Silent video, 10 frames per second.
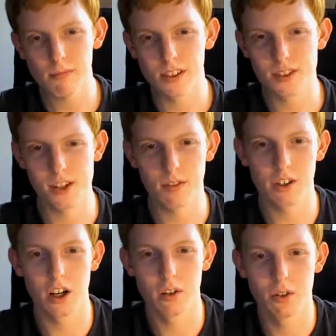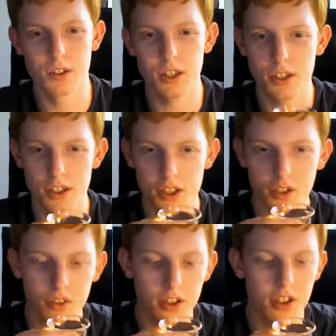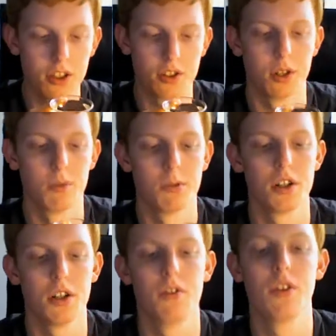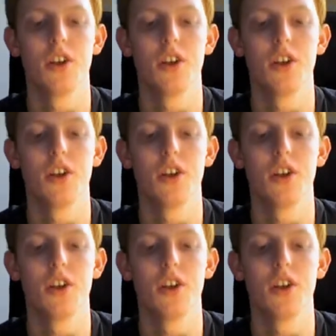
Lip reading: it's definitely not a risky tea in terms of,